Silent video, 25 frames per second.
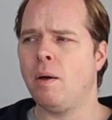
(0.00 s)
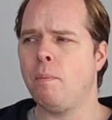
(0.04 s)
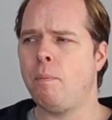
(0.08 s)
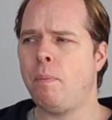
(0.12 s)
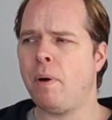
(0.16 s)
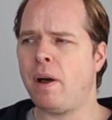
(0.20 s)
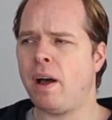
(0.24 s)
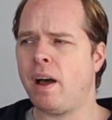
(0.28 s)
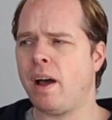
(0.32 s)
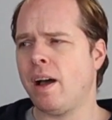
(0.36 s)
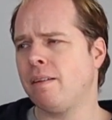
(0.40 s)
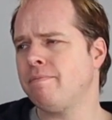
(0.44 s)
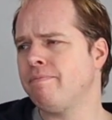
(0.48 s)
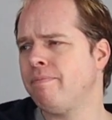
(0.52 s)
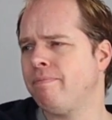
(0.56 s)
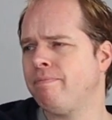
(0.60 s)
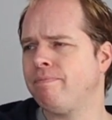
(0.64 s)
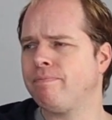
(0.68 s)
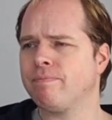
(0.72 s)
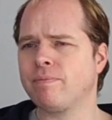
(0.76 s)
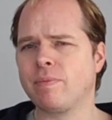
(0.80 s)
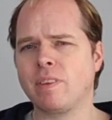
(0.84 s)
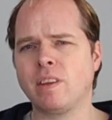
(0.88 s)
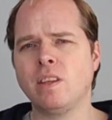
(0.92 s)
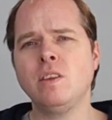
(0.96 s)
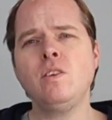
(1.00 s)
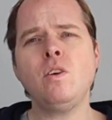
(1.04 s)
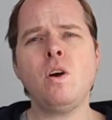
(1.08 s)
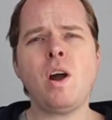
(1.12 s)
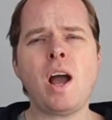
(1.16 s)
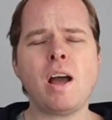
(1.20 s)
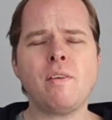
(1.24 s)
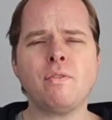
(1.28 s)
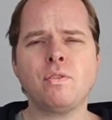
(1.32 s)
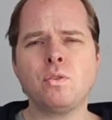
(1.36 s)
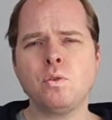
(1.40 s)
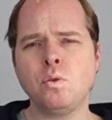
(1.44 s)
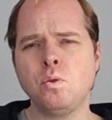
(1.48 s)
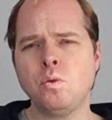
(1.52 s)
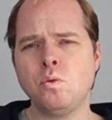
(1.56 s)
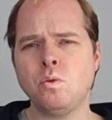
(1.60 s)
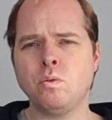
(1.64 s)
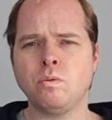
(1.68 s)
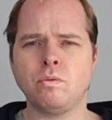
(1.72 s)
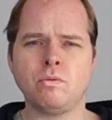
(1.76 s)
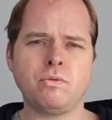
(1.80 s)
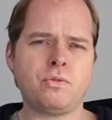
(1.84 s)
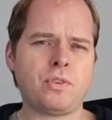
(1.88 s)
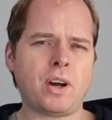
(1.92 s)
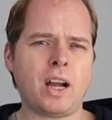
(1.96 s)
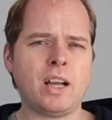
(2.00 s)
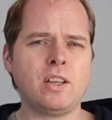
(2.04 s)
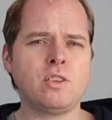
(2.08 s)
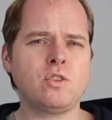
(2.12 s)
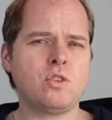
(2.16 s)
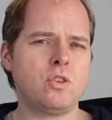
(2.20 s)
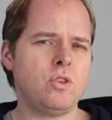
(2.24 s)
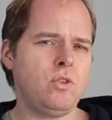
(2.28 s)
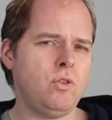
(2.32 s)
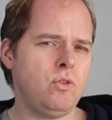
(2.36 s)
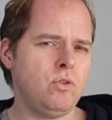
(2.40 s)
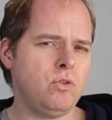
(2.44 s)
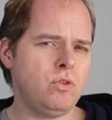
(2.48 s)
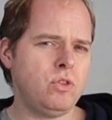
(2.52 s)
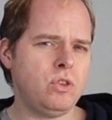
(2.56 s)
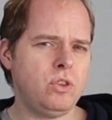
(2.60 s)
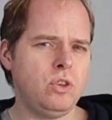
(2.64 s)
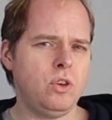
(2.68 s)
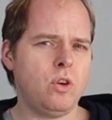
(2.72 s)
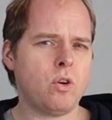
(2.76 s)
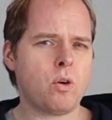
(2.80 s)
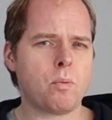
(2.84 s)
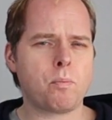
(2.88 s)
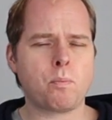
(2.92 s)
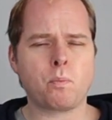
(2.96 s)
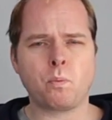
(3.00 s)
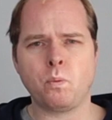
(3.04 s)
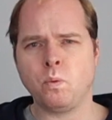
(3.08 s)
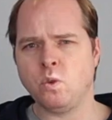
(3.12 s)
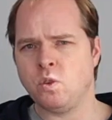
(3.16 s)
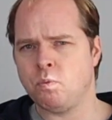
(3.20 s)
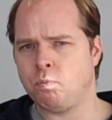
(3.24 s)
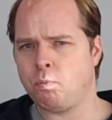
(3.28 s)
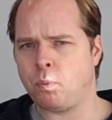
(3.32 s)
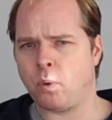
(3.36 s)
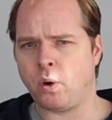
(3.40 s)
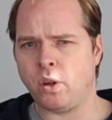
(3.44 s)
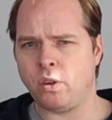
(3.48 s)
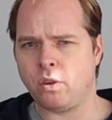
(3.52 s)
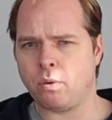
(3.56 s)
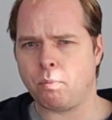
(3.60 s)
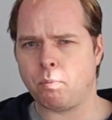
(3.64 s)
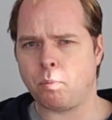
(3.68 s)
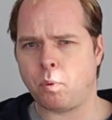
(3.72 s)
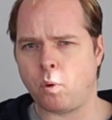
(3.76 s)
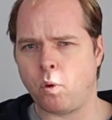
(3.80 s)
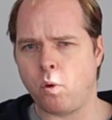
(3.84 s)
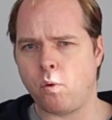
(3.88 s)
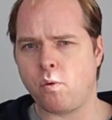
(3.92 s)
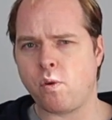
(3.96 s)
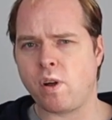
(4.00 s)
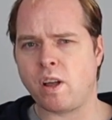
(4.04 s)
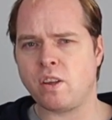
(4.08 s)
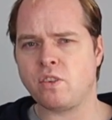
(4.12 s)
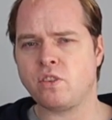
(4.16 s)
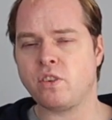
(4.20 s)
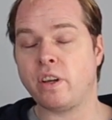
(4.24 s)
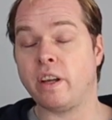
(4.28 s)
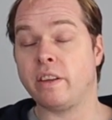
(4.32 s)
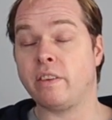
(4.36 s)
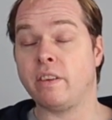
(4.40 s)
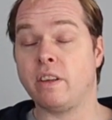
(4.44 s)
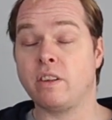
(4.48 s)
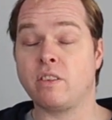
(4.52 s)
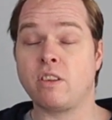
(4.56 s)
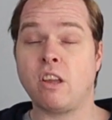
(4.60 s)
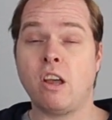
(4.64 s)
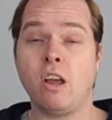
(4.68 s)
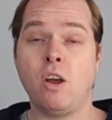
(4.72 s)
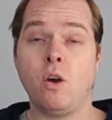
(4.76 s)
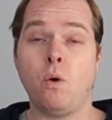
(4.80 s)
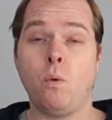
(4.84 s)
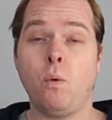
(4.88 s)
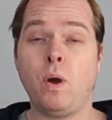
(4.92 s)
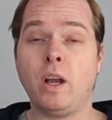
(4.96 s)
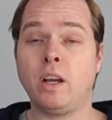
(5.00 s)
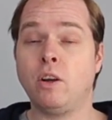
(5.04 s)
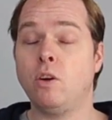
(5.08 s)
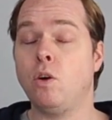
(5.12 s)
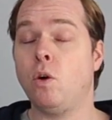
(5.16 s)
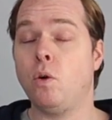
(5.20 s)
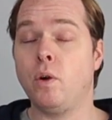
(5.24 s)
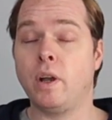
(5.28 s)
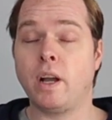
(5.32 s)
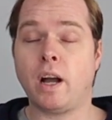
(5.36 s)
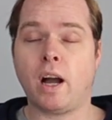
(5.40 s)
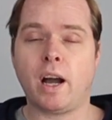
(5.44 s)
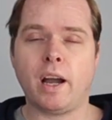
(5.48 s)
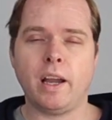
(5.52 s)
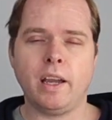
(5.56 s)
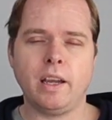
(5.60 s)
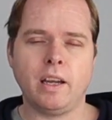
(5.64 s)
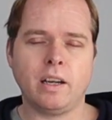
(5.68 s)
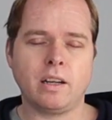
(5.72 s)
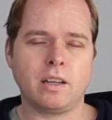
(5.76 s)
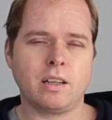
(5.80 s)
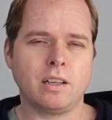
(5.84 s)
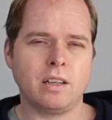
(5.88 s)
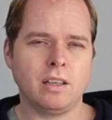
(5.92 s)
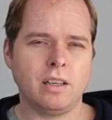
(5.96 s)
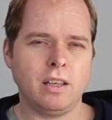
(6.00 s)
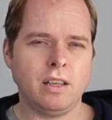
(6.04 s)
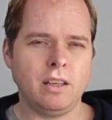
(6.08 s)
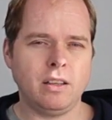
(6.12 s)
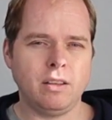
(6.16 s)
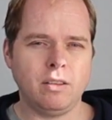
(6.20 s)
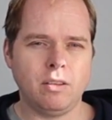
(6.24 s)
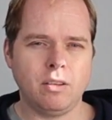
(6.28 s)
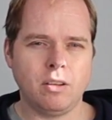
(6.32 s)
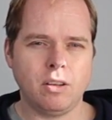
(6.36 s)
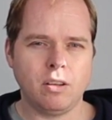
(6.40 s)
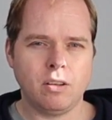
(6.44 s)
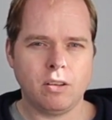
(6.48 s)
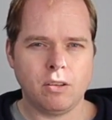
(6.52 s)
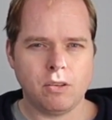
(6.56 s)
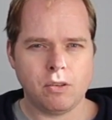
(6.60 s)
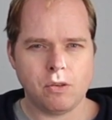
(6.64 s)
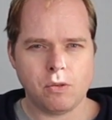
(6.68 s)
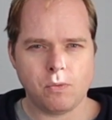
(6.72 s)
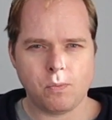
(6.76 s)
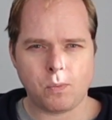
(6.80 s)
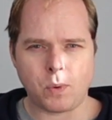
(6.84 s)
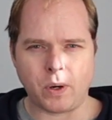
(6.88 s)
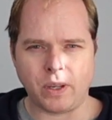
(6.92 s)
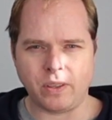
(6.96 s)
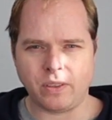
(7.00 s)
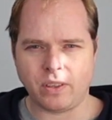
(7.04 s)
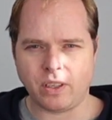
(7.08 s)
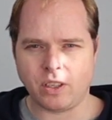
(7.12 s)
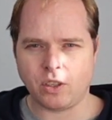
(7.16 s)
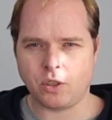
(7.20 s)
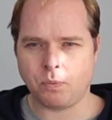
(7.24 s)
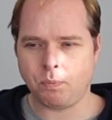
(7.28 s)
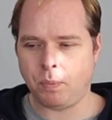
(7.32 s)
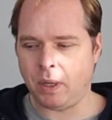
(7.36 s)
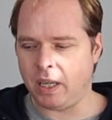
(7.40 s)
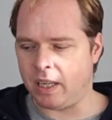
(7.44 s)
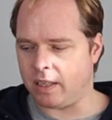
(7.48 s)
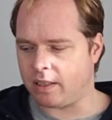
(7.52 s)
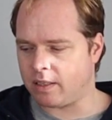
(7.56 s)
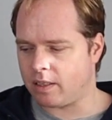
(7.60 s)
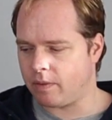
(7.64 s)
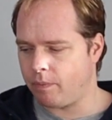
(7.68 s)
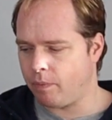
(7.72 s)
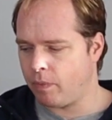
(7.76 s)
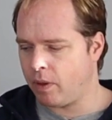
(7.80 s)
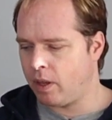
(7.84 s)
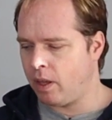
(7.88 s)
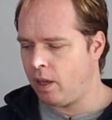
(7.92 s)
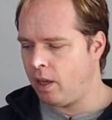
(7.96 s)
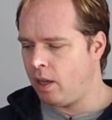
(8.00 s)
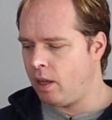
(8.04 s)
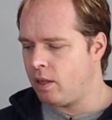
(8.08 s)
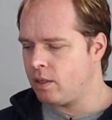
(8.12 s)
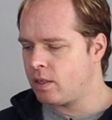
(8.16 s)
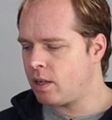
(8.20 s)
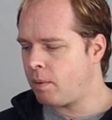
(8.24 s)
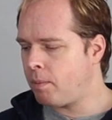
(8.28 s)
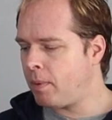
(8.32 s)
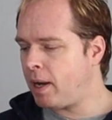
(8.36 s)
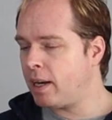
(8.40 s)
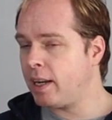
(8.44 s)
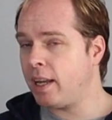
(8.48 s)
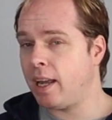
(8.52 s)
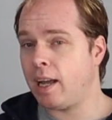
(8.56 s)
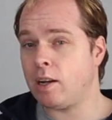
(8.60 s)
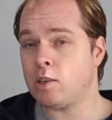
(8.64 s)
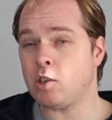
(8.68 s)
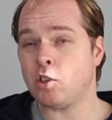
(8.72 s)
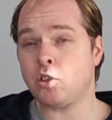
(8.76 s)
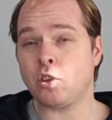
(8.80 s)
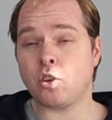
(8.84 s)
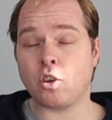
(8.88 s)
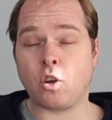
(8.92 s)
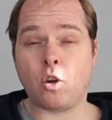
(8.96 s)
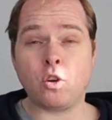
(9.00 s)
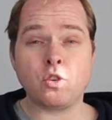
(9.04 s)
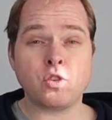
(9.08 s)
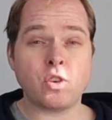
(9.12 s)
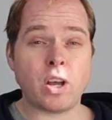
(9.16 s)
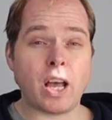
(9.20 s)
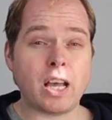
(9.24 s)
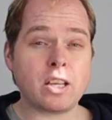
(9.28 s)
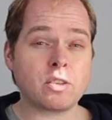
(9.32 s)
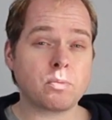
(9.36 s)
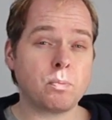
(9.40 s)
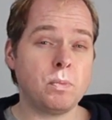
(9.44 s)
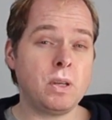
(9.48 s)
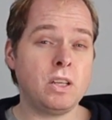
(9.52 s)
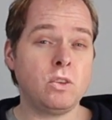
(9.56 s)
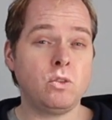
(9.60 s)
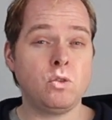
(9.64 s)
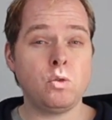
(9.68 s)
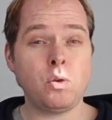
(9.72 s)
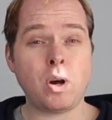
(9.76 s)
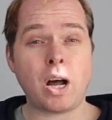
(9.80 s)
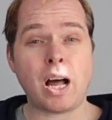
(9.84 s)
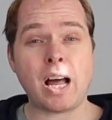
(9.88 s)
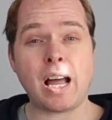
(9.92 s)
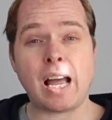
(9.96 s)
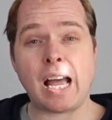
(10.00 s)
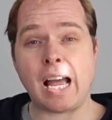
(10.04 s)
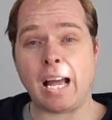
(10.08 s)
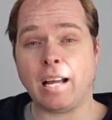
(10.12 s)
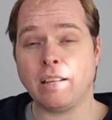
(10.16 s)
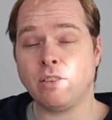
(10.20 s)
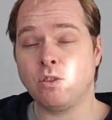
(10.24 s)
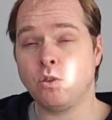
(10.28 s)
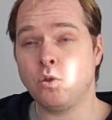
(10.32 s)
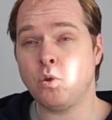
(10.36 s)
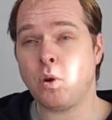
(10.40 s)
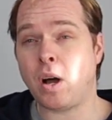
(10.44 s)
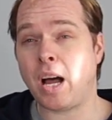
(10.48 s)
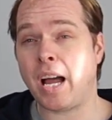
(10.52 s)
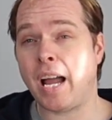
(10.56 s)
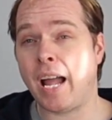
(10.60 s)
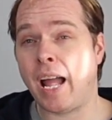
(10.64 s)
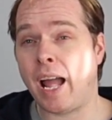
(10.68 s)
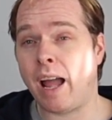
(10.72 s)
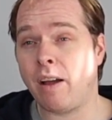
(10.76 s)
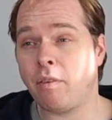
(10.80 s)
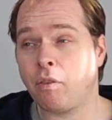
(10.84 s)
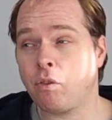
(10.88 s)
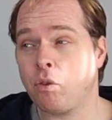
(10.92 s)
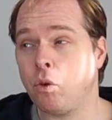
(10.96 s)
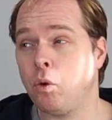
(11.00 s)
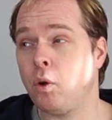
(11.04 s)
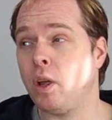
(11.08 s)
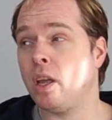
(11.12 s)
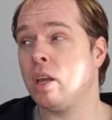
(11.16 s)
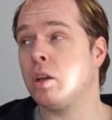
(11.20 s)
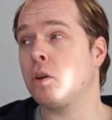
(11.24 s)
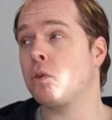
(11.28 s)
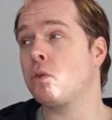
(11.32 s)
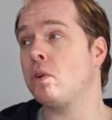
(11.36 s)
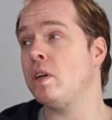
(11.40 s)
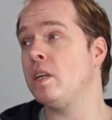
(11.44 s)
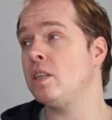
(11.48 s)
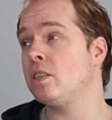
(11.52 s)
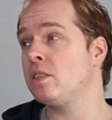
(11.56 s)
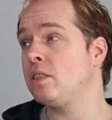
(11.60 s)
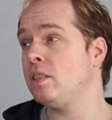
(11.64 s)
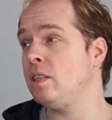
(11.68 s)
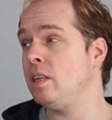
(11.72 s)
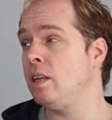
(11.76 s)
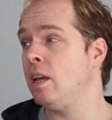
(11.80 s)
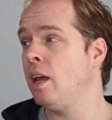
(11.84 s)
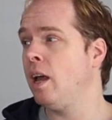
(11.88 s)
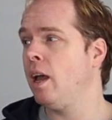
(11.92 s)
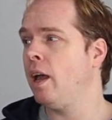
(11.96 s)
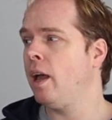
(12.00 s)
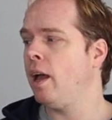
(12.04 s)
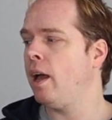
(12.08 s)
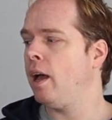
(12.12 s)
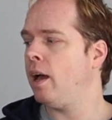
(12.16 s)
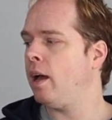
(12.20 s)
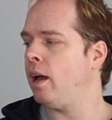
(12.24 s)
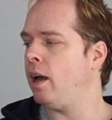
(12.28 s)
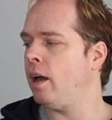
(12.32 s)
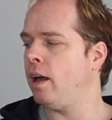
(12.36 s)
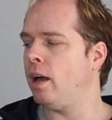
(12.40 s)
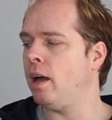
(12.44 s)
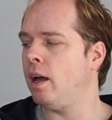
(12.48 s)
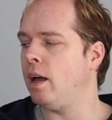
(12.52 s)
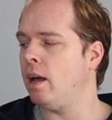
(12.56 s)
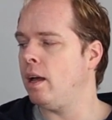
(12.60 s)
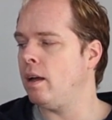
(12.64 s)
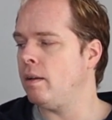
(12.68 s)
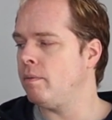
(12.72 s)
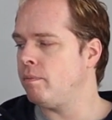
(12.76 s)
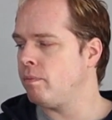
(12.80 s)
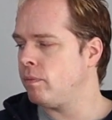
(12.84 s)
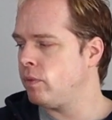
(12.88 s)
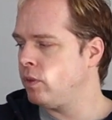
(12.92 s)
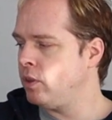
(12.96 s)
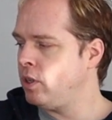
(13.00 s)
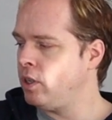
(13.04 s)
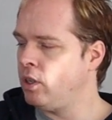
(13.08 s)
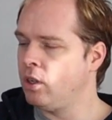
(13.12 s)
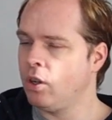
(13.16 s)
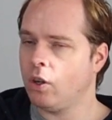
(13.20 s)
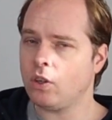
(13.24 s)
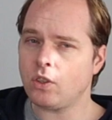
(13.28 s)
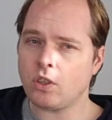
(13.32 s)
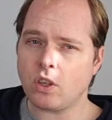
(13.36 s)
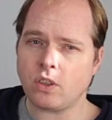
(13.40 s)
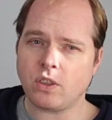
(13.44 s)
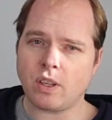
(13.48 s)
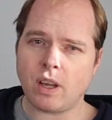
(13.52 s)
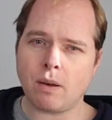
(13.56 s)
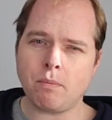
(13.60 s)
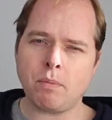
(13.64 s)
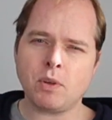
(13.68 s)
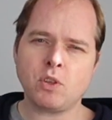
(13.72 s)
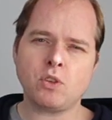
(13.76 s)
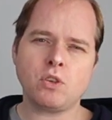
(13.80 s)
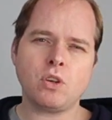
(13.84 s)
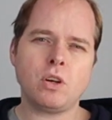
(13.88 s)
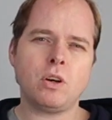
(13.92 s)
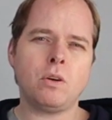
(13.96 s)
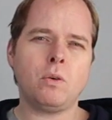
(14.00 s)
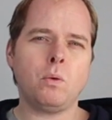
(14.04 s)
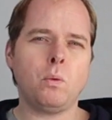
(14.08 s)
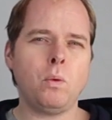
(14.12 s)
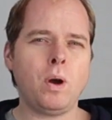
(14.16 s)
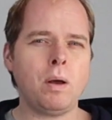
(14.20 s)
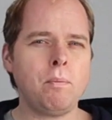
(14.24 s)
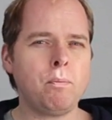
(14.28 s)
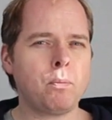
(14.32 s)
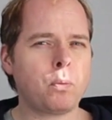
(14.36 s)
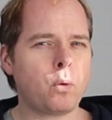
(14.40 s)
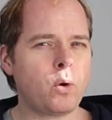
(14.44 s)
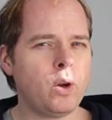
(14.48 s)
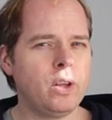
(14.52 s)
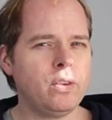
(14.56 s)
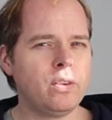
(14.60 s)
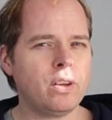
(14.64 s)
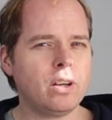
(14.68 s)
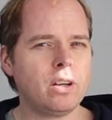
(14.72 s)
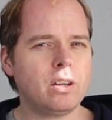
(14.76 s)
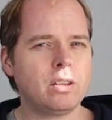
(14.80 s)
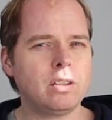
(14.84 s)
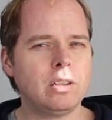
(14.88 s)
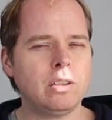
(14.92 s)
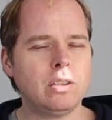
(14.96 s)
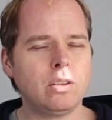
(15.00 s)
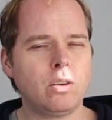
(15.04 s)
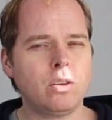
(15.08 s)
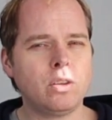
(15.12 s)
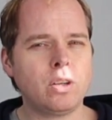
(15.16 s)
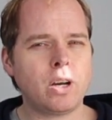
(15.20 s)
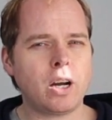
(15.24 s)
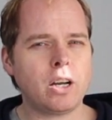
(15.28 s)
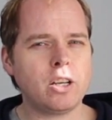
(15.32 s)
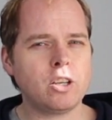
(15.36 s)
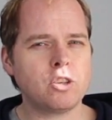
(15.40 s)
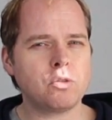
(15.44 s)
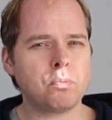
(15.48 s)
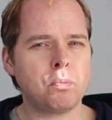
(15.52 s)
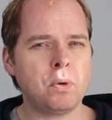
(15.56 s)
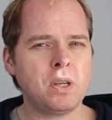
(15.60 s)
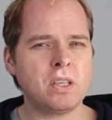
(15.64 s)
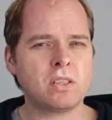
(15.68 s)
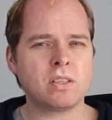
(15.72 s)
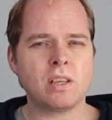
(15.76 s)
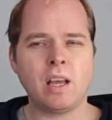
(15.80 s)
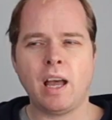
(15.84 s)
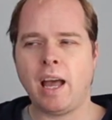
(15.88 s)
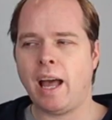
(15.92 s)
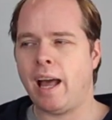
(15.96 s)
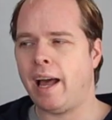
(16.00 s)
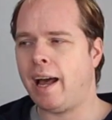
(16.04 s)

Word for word: but you have to fine tune your printer profile settings when going higher in printing speeds. Somebody also asked me, do I, do I have to increase the, uh, the nozzle temperature when printing on, on higher speeds?